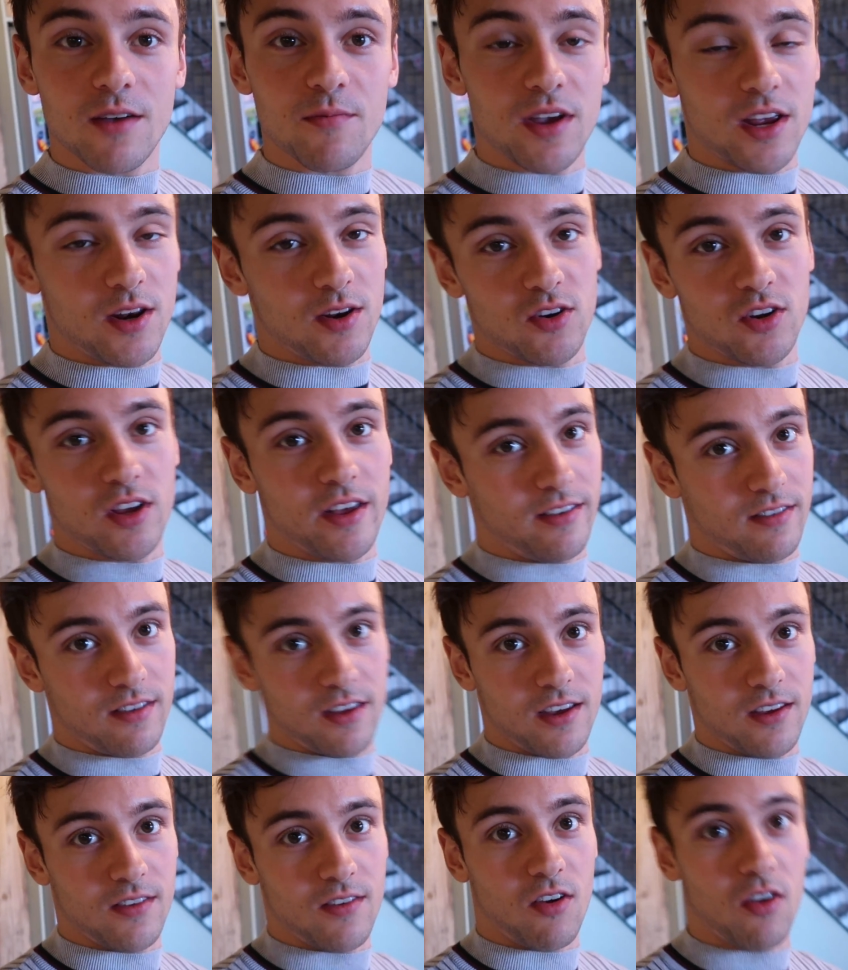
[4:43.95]
I mean,
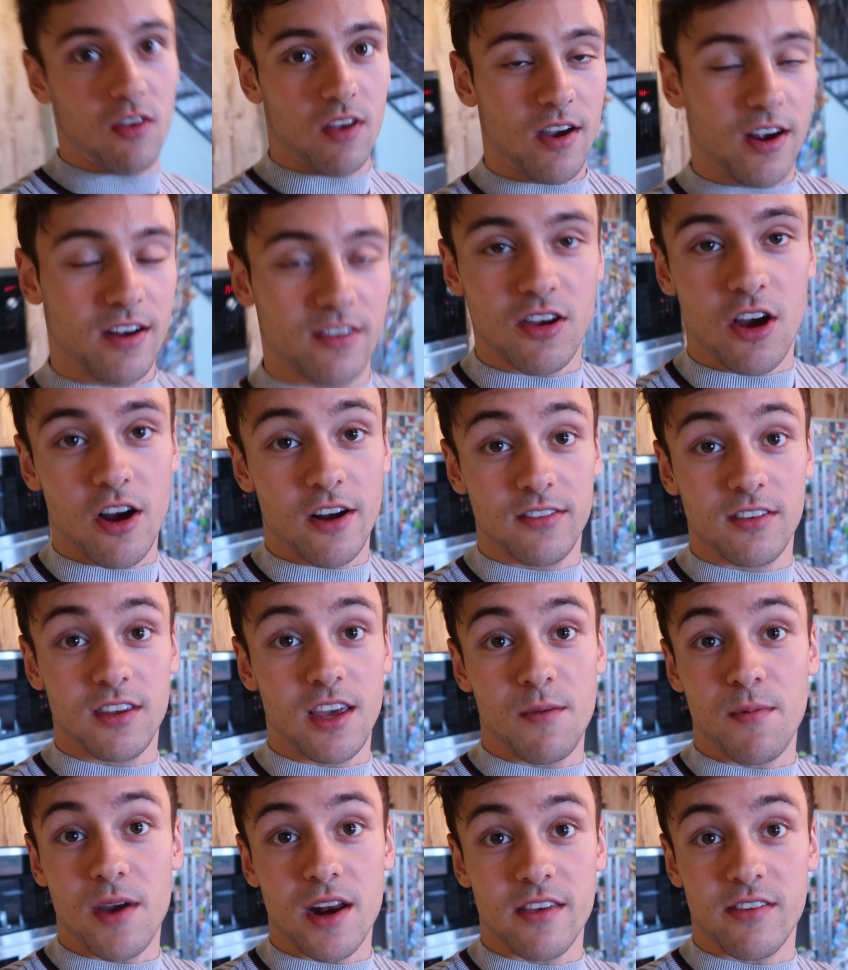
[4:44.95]
it's hard to
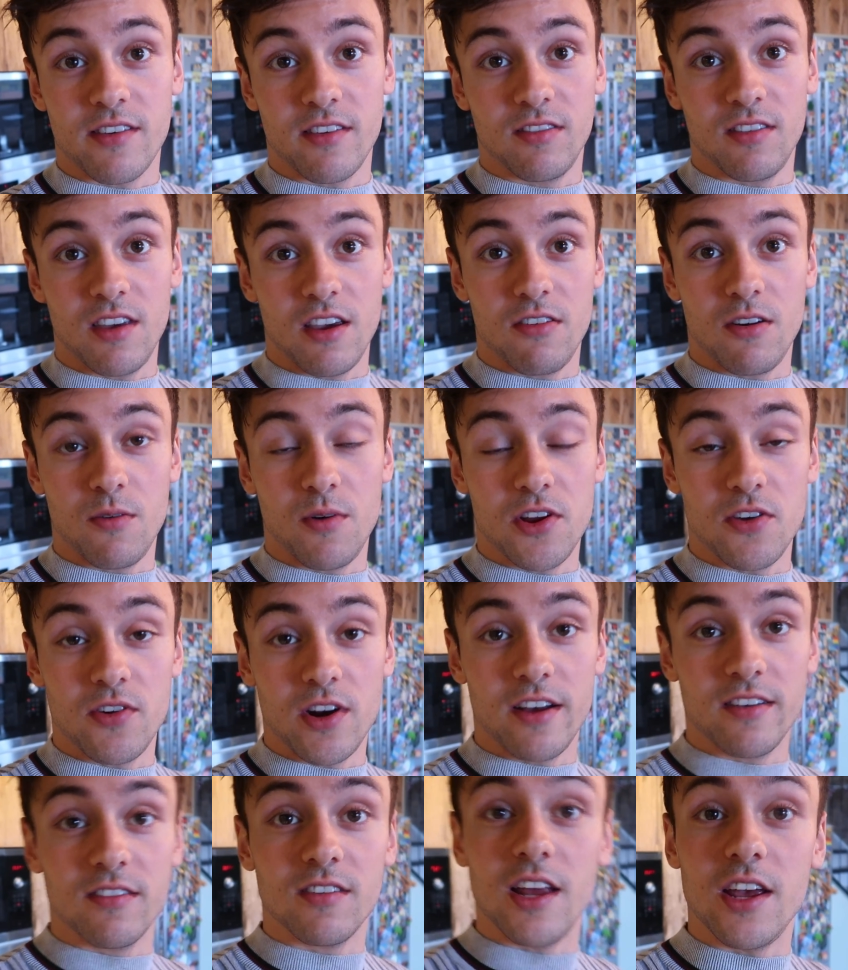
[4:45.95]
keep anything a secret when you're
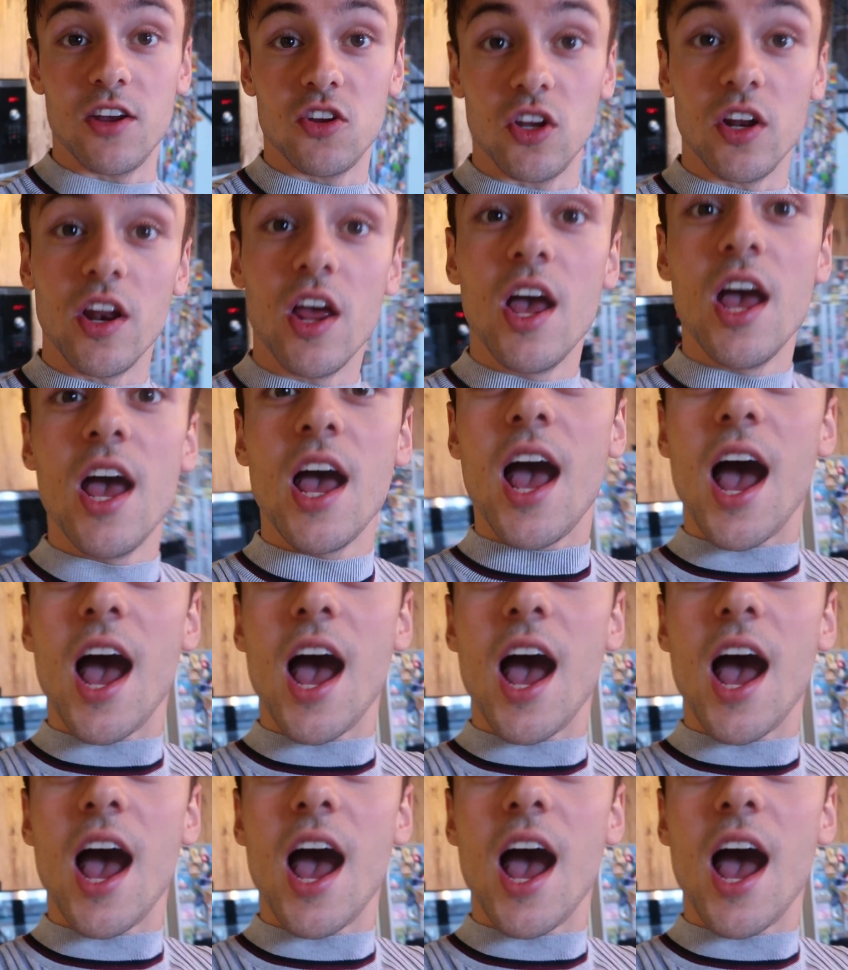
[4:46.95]
in isolation.